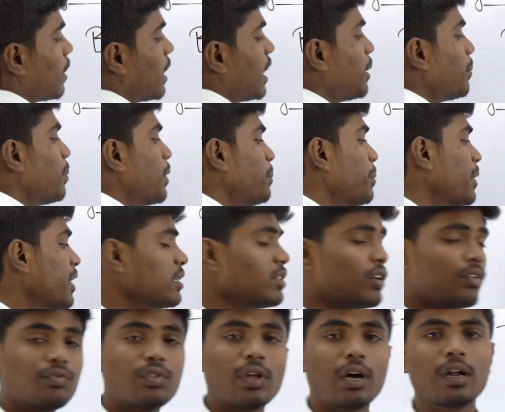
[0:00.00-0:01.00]
In
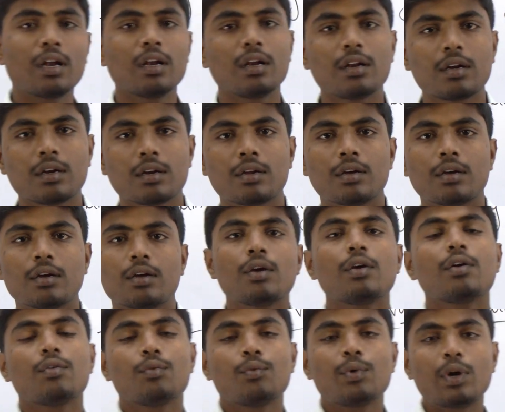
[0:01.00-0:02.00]
preparation of dal,
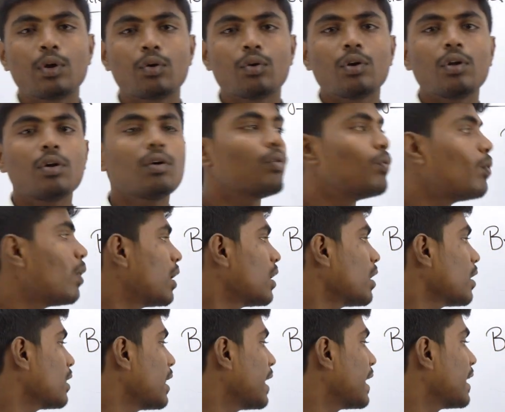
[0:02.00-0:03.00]
we don't know what
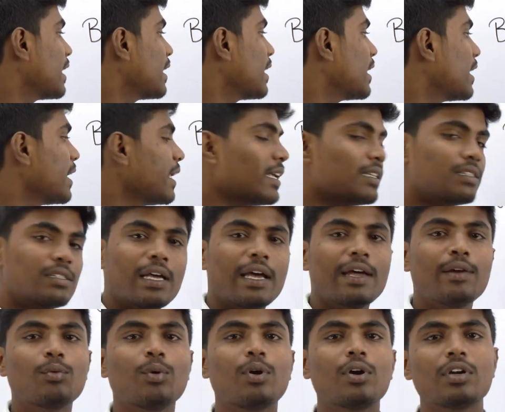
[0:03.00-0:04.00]
are the ingredients
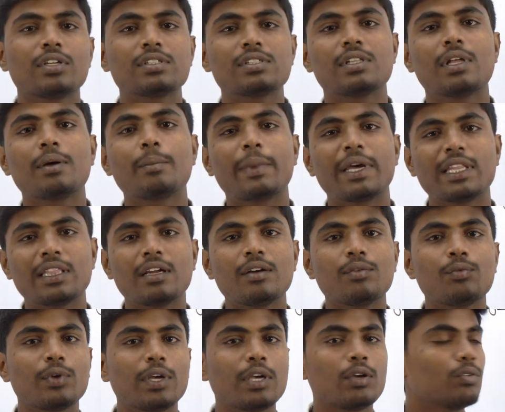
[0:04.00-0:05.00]
and what is the
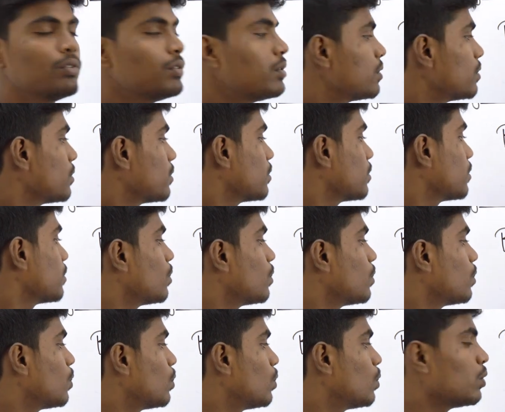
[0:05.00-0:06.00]
method we use
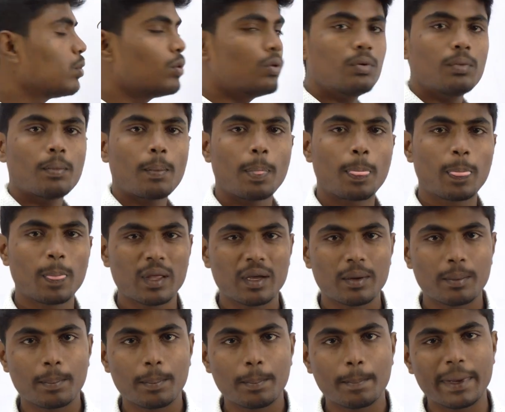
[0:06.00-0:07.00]
to
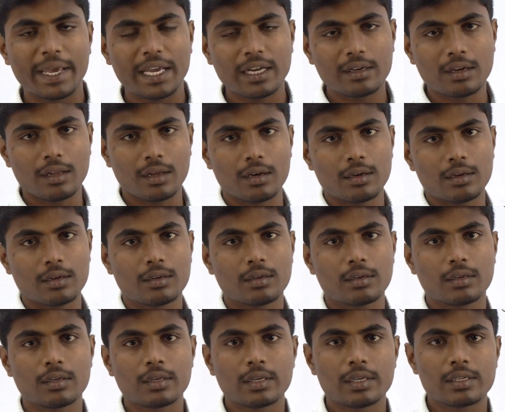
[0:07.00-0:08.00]
make dal.
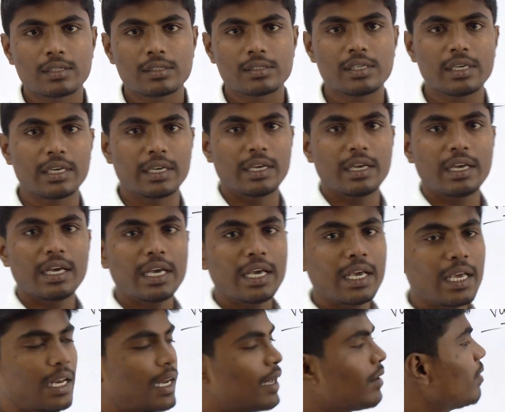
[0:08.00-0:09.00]
See,
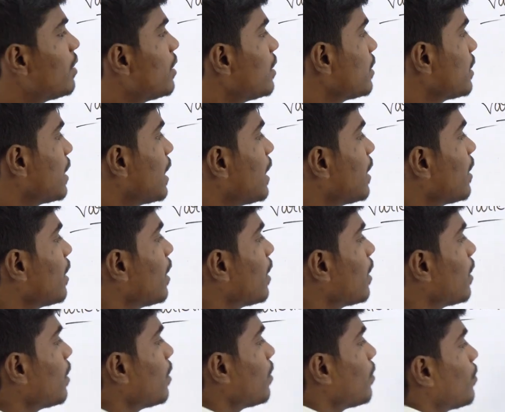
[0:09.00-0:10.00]
in our
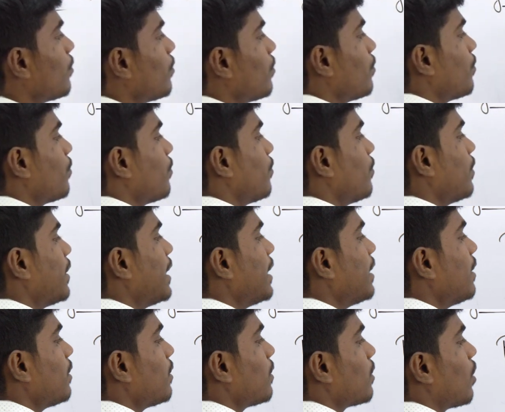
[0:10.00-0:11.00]
Telangana, we
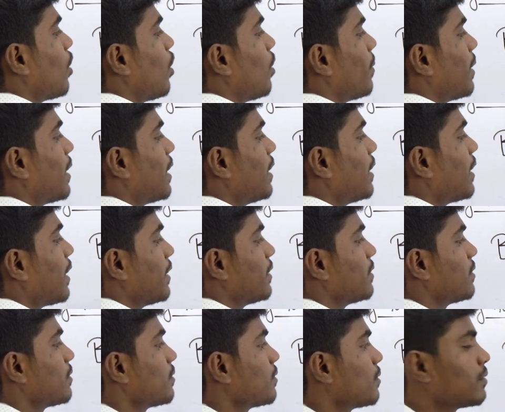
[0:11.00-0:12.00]
eat commonly
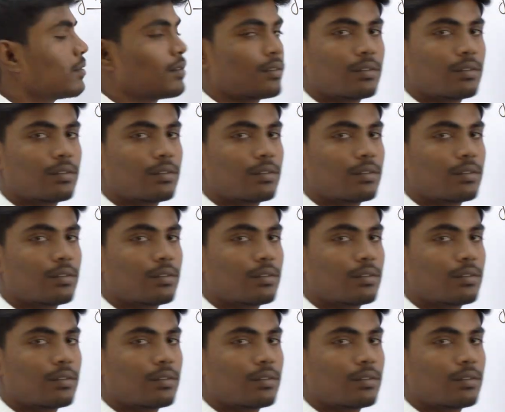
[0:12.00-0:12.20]
rice.